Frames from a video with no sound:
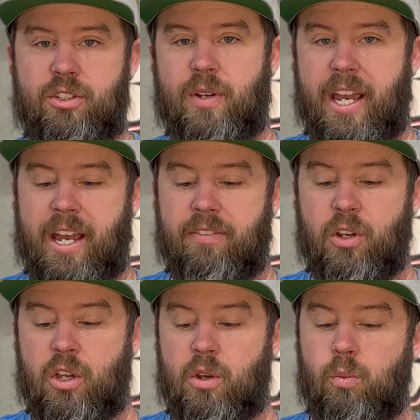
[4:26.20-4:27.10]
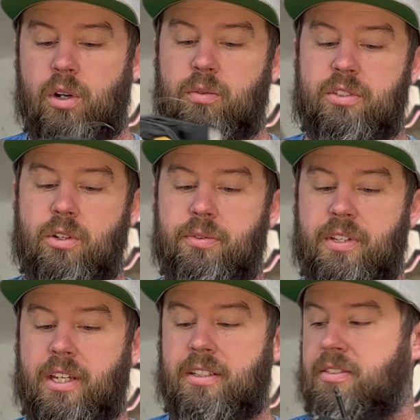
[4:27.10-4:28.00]
you have will result
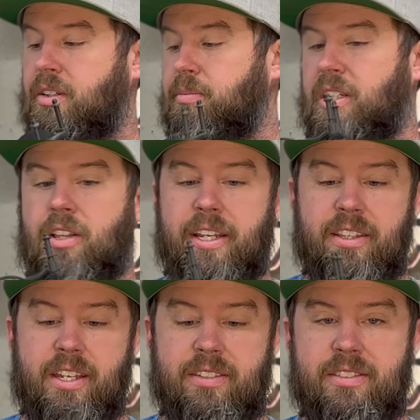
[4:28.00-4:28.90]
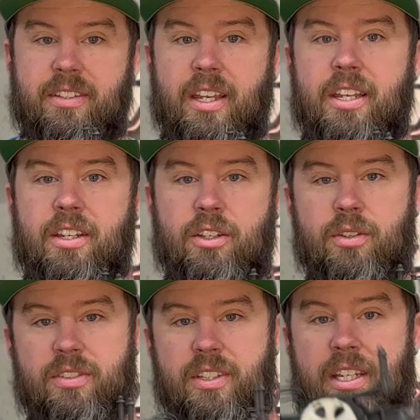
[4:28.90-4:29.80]
in something like this. You
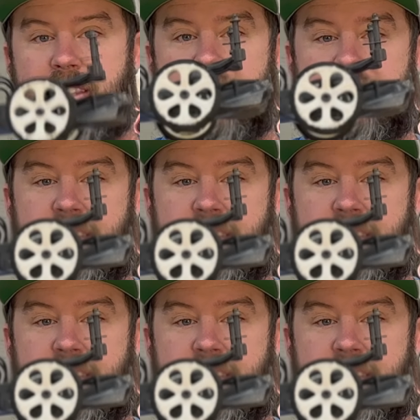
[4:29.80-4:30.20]
can see that